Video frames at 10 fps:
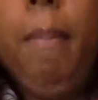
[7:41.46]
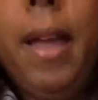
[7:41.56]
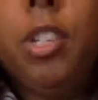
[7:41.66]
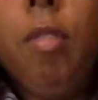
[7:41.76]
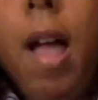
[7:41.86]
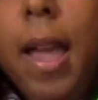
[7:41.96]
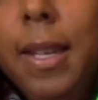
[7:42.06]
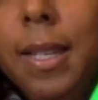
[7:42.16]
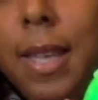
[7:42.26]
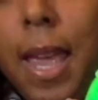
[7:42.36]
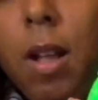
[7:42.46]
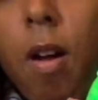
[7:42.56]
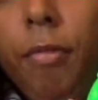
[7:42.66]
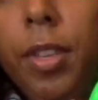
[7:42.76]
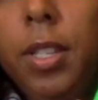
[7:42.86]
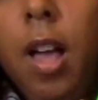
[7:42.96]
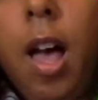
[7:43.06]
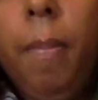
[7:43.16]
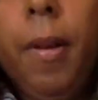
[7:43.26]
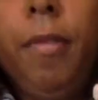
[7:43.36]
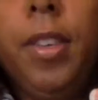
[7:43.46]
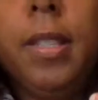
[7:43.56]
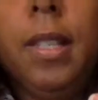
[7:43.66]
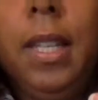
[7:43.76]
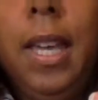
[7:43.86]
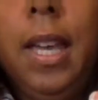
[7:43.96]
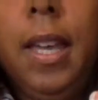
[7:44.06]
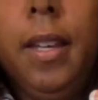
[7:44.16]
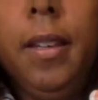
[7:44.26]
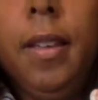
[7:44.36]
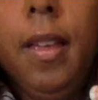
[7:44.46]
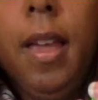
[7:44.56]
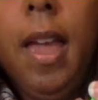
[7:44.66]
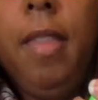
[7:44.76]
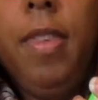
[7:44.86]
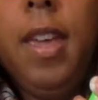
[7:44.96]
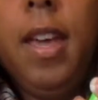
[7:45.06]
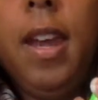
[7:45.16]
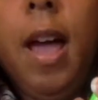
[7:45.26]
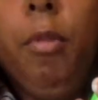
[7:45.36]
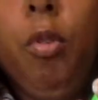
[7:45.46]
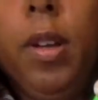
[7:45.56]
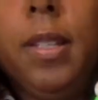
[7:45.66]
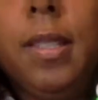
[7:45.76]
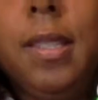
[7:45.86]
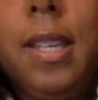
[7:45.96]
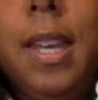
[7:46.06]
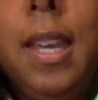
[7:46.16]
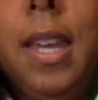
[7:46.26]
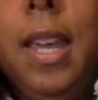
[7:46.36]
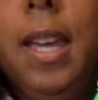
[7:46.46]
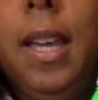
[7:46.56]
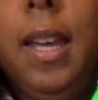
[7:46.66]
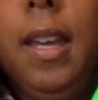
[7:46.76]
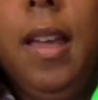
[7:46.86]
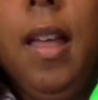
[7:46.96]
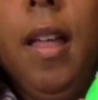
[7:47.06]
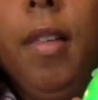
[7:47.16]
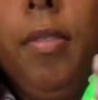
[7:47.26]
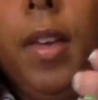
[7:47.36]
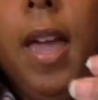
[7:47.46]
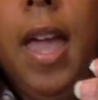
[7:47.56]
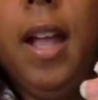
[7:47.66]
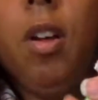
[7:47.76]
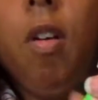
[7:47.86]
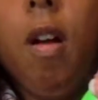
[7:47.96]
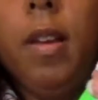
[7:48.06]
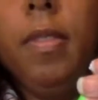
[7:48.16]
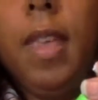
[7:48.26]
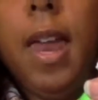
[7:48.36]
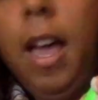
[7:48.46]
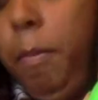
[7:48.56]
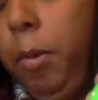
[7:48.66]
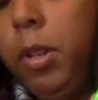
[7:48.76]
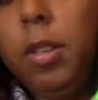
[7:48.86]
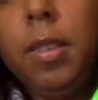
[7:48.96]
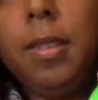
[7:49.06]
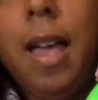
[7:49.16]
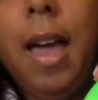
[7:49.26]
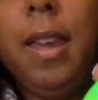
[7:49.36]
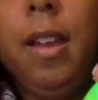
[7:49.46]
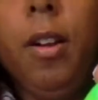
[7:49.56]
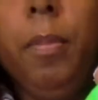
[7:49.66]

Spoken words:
trying to take off the top of this lid, and then I'm going to sit it in the egg carton that I've put to the side here